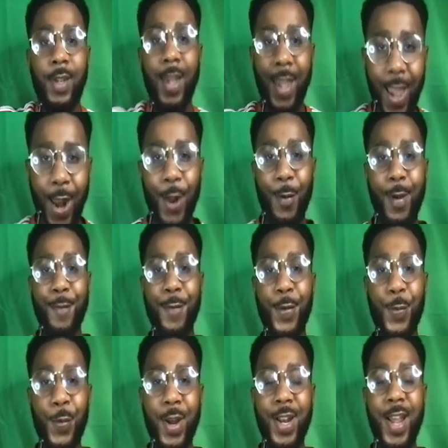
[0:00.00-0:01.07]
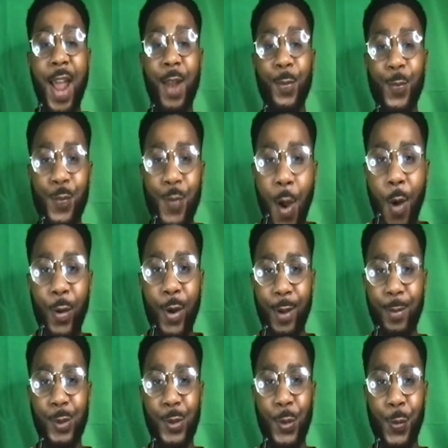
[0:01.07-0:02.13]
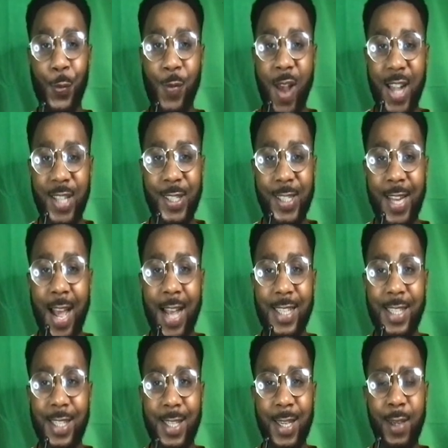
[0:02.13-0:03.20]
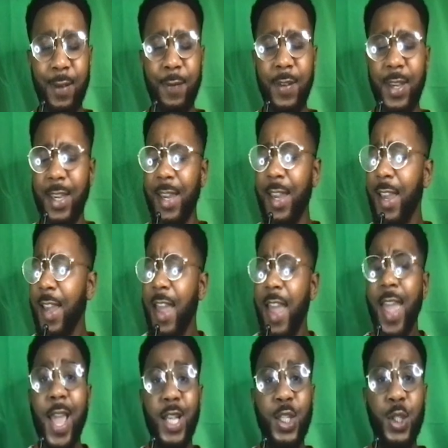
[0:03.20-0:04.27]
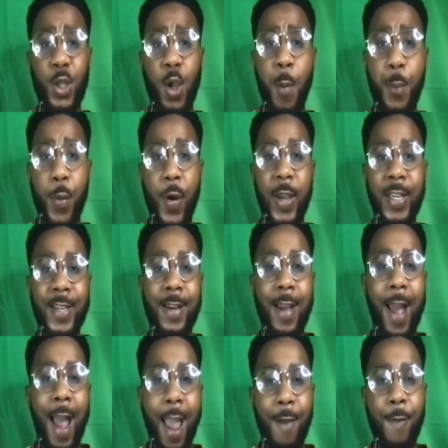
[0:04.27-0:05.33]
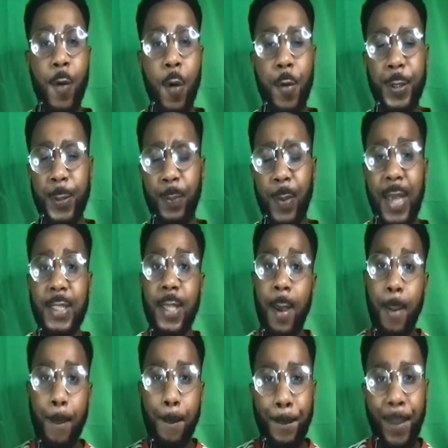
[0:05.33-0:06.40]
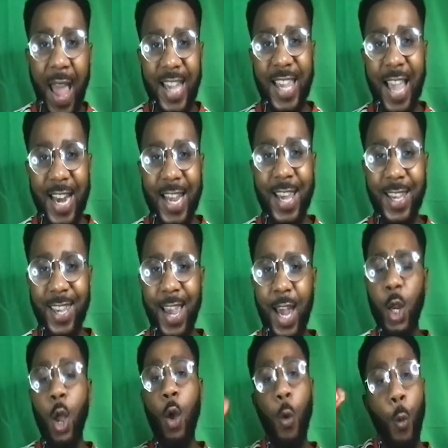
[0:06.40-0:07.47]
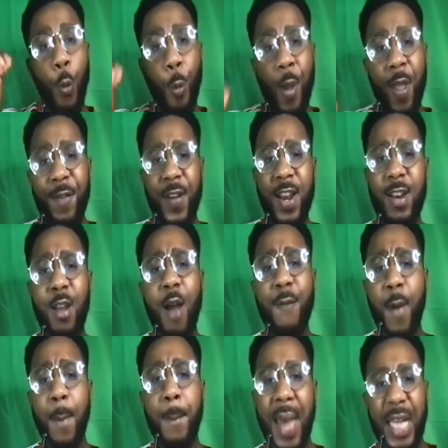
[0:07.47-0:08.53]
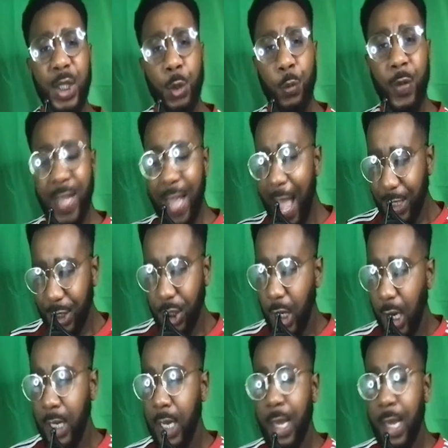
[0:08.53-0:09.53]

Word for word: Hello, everyone, and welcome to Red United TV. It's your boy, Ivorian Spice, back at it again with another match reaction.